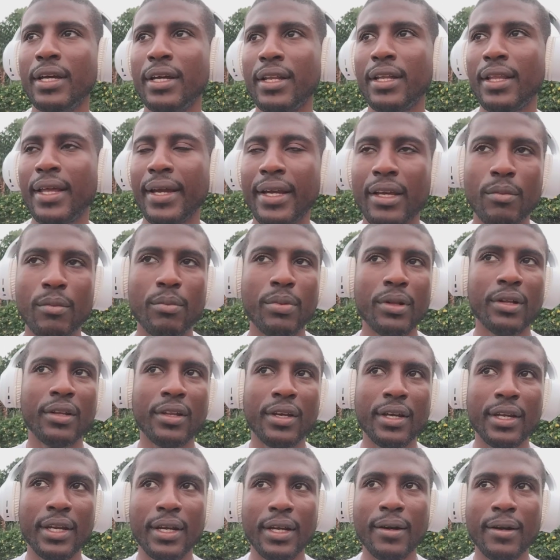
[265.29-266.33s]
like a
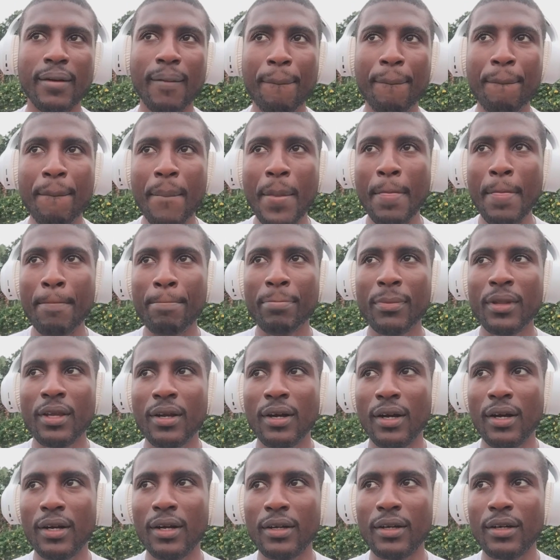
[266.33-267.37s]
billionaire.
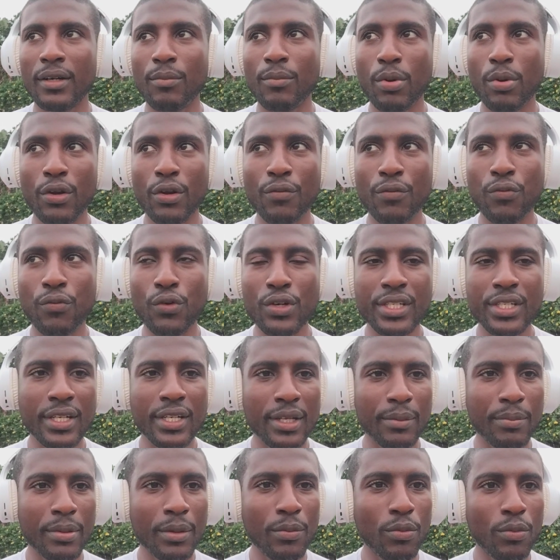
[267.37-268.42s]
But unfortunately,
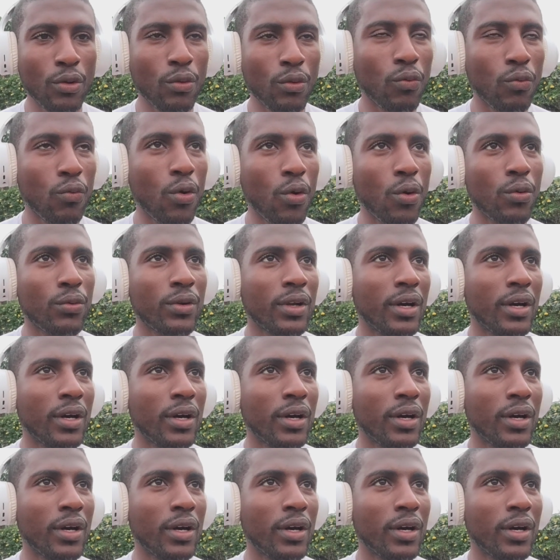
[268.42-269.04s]
people won't